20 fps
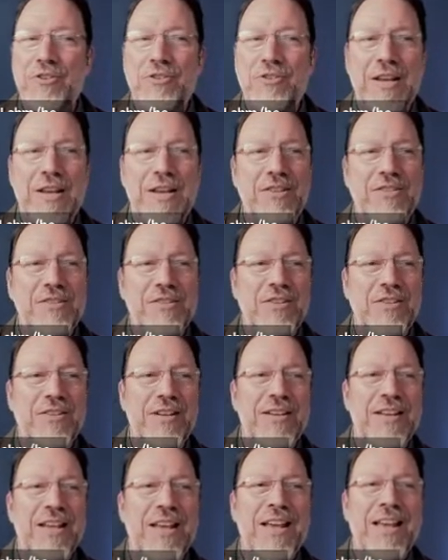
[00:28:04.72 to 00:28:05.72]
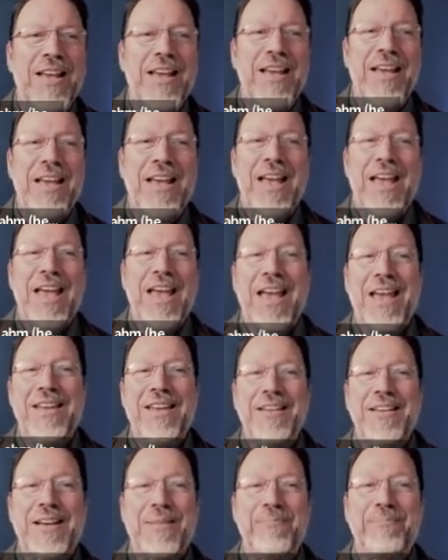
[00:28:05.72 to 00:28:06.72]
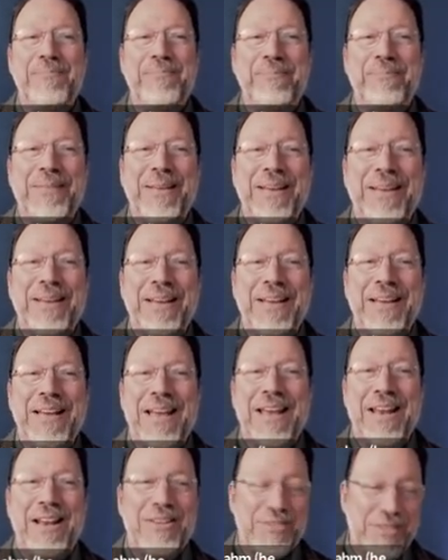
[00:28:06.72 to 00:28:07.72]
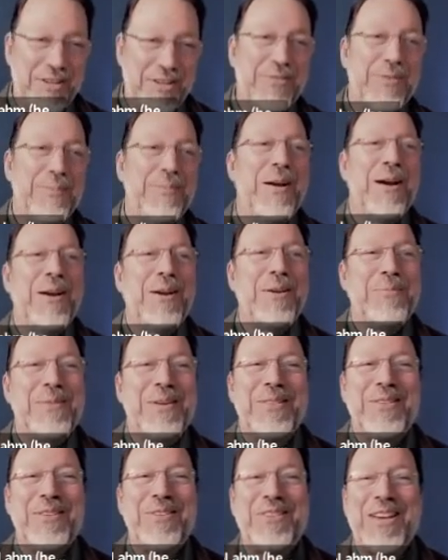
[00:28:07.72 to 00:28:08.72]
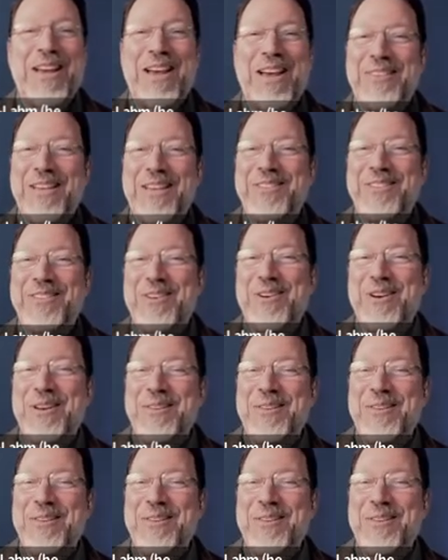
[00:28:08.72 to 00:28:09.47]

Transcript: that existed, and I see some argument in the chat. That's good.